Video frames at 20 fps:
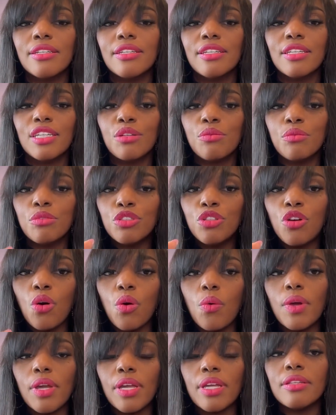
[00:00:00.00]
He would
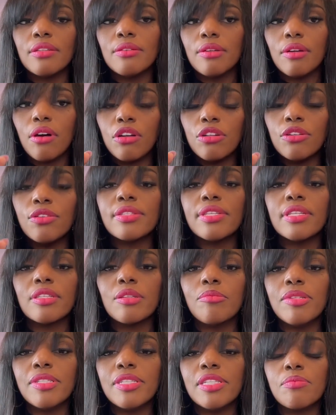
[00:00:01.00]
go in, understand the
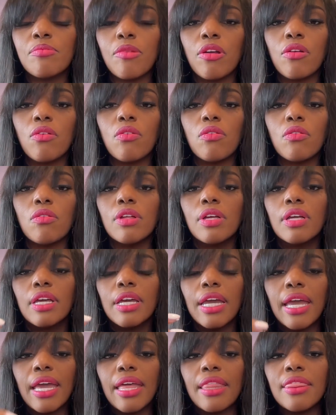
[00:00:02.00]
business model,
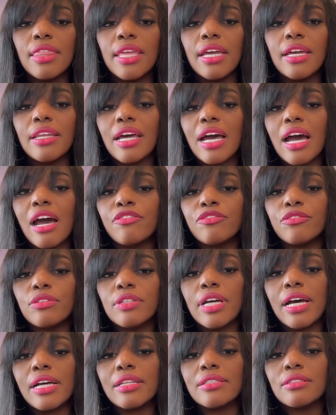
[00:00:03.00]
and then after
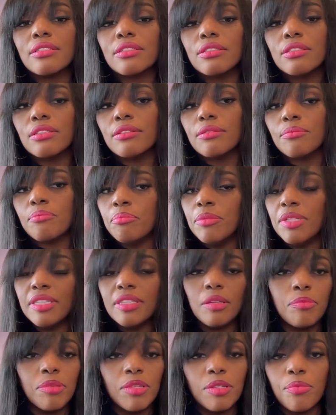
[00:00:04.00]
that, meet
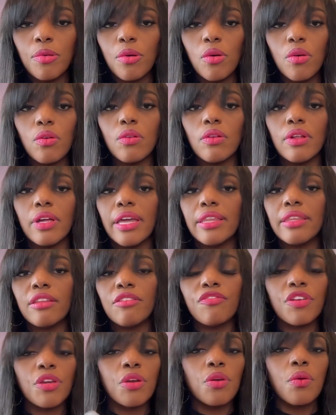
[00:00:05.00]
the people and then figure